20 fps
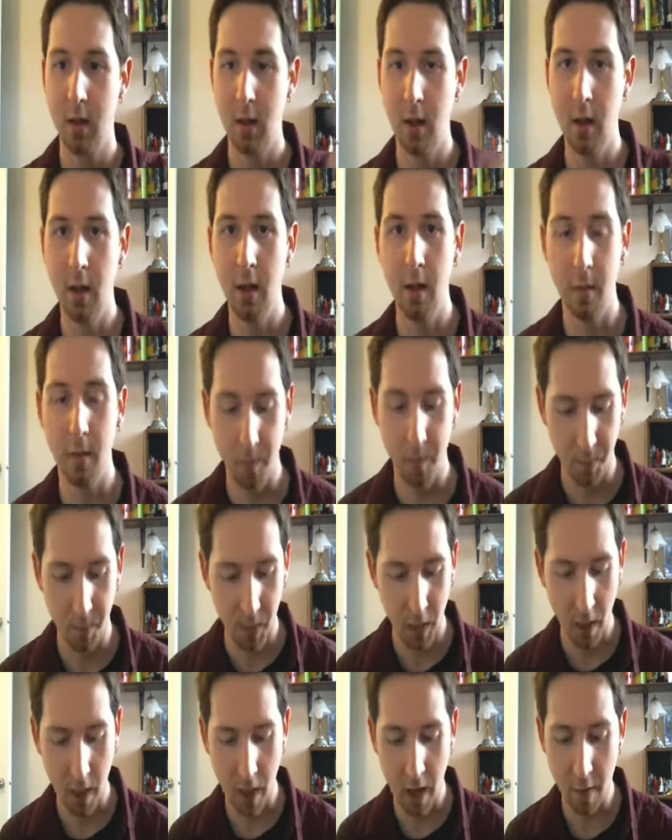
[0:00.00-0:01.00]

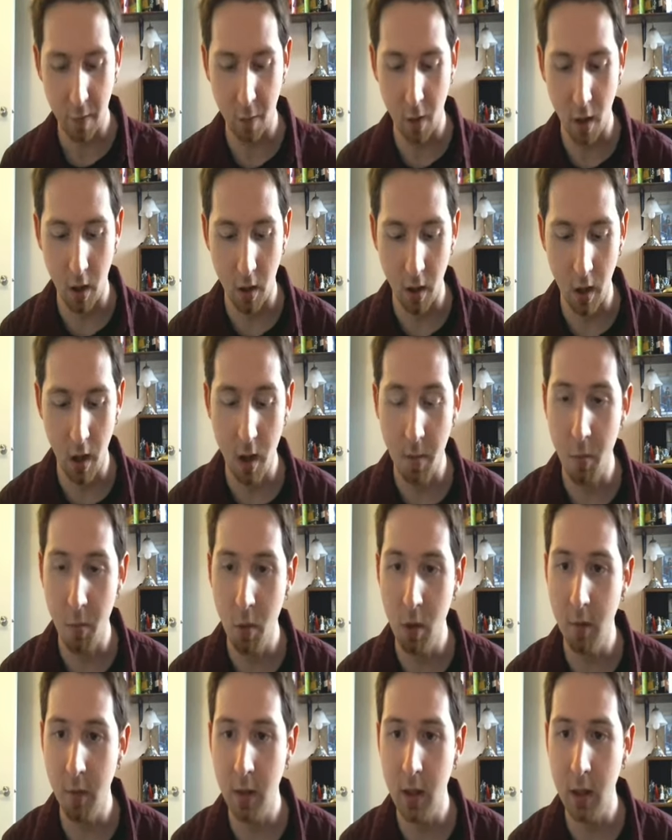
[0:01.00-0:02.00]
I have a lot
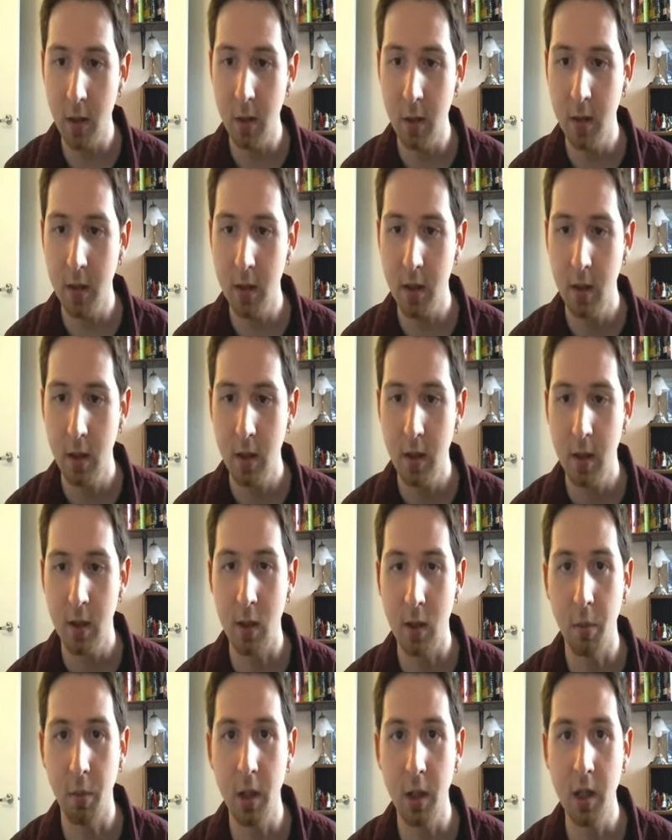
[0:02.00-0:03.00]
more videos,
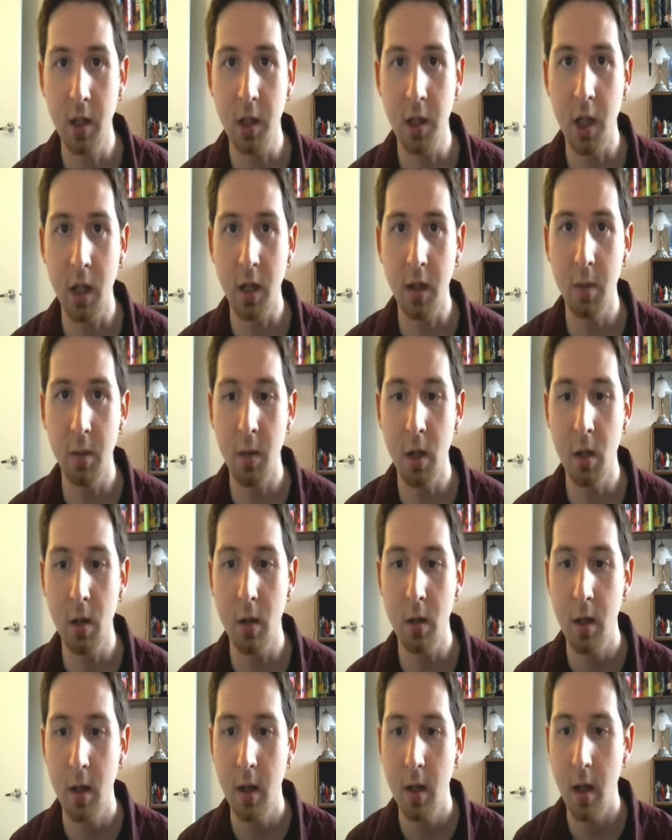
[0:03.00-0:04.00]
so please check them out.